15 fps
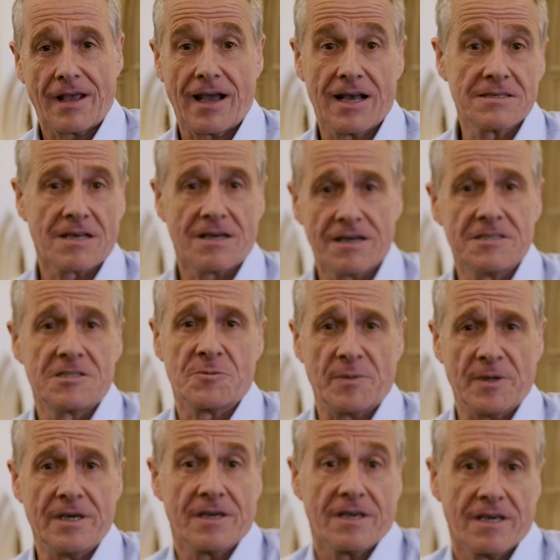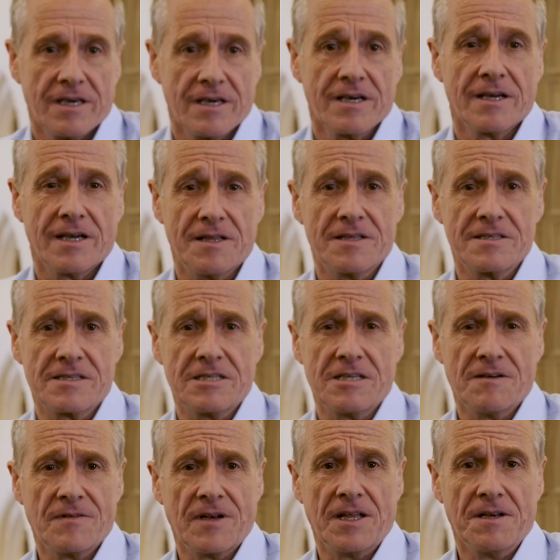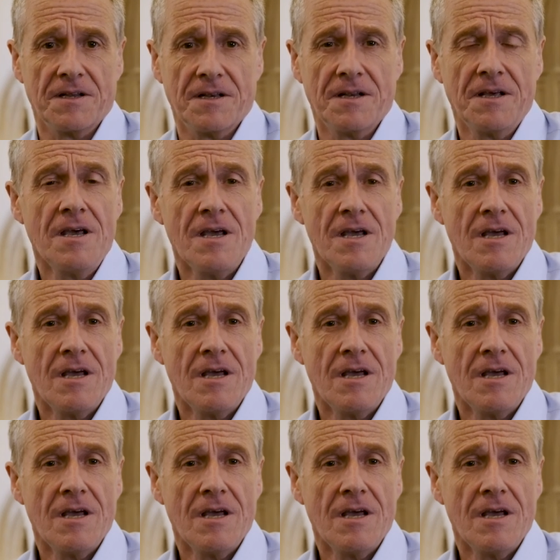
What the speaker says: As I speak here in the City of London,